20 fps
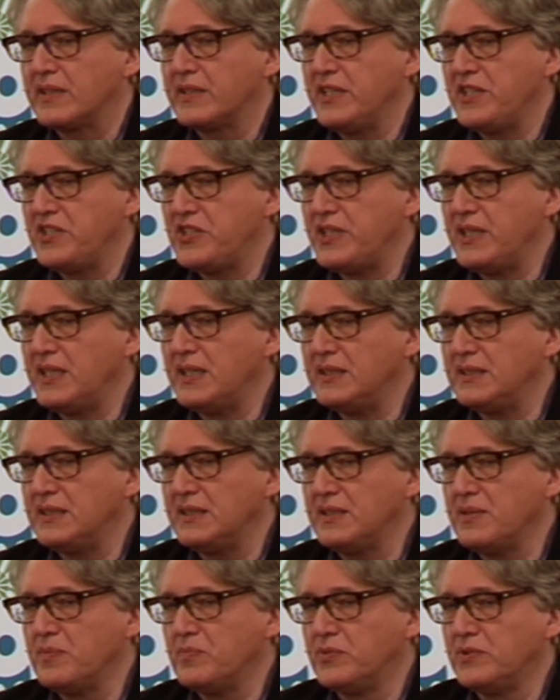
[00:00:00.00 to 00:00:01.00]

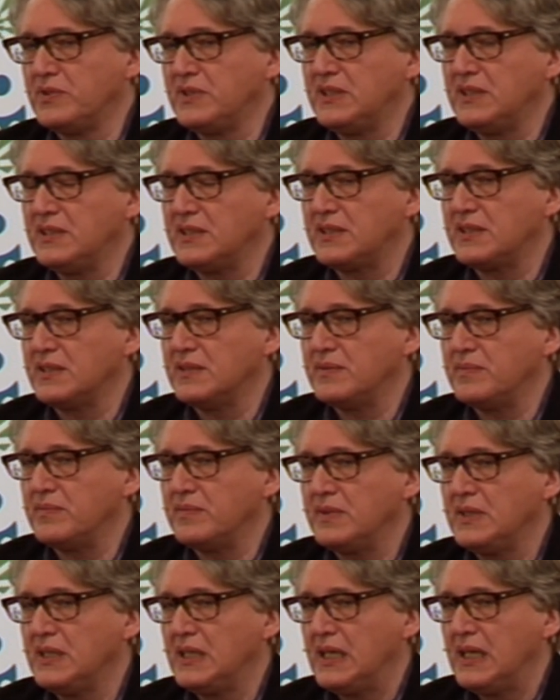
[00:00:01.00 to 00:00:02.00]
Christianity, Buddhism
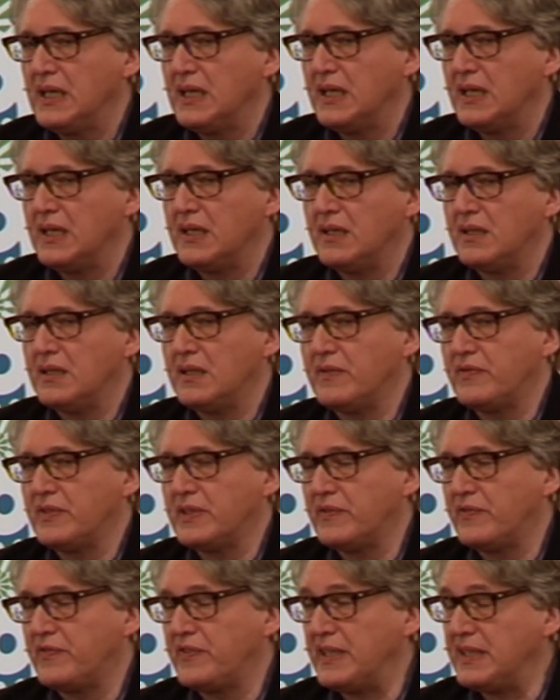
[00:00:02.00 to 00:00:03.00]

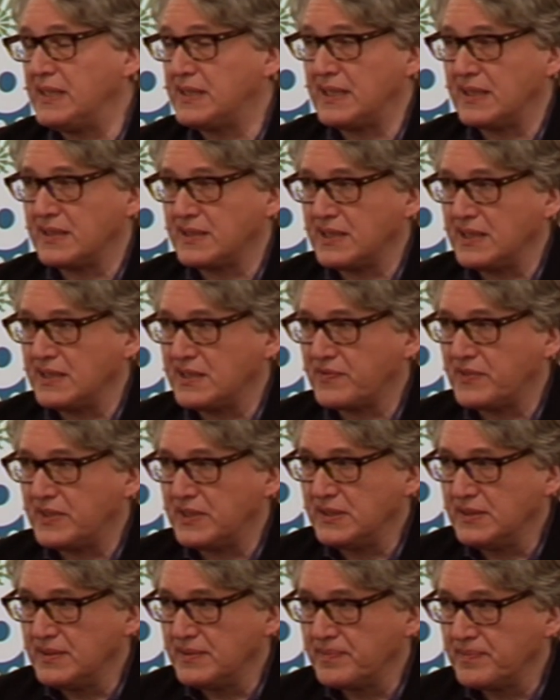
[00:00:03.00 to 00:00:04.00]
were very
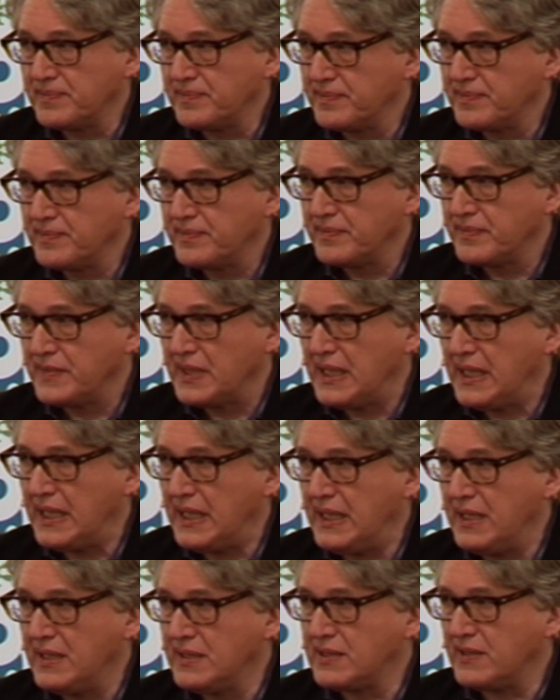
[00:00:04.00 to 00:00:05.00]
successful
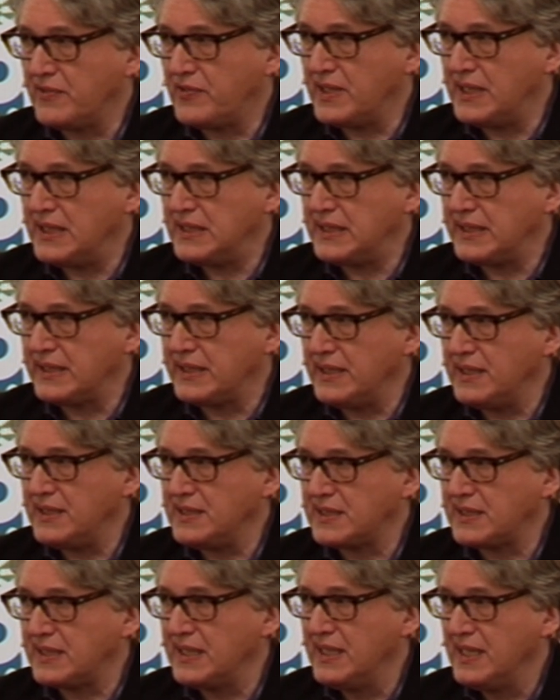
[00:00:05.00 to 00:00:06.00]
in the fight
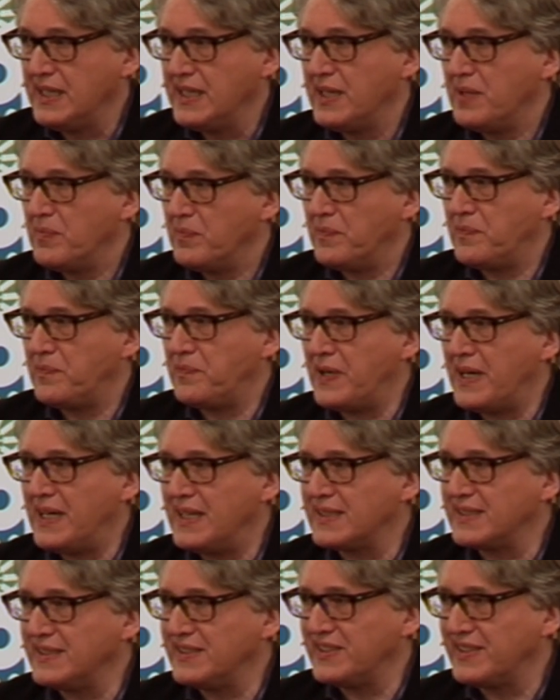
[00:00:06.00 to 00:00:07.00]
against
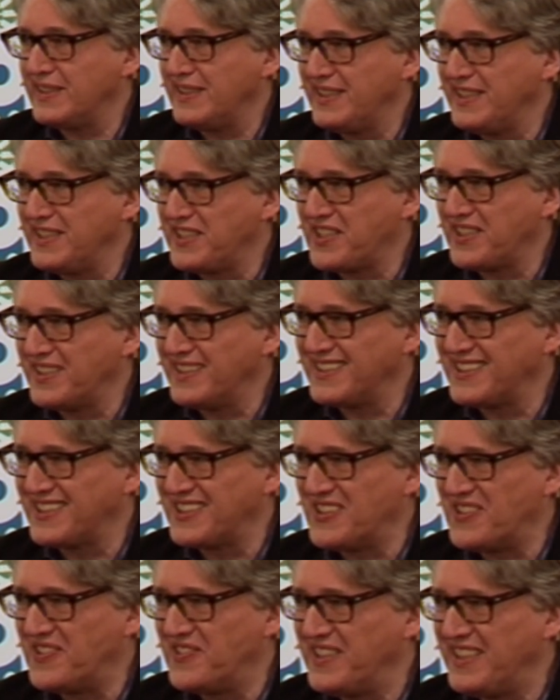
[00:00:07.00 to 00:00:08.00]
pagan
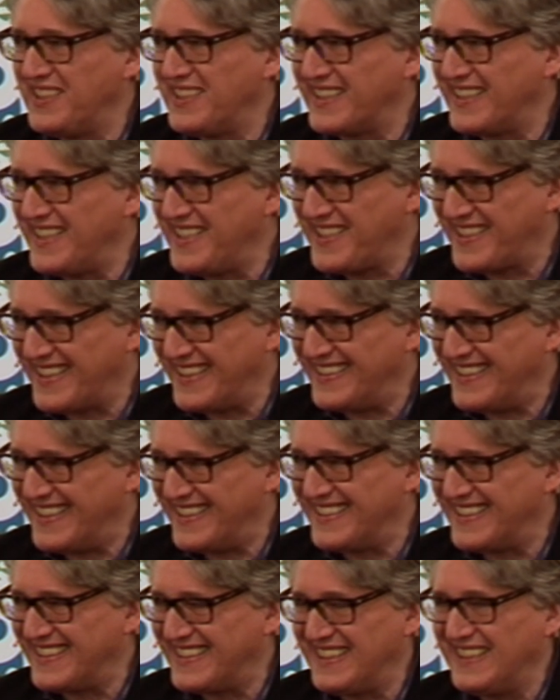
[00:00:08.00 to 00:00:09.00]
religions of
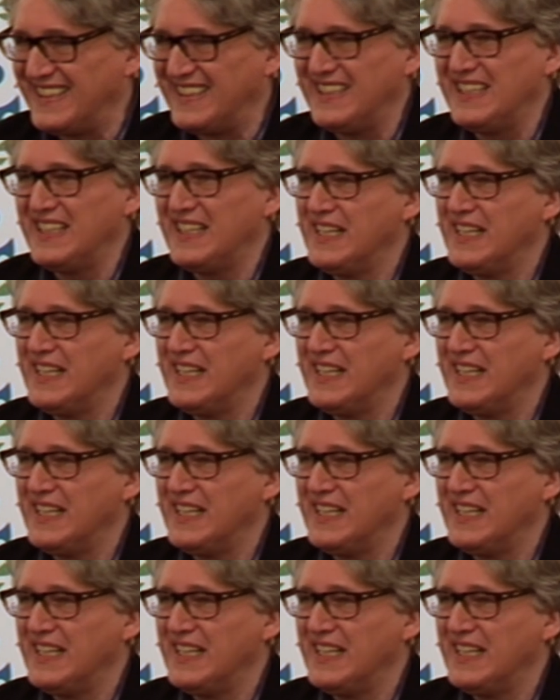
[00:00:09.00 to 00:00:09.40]
irrationality.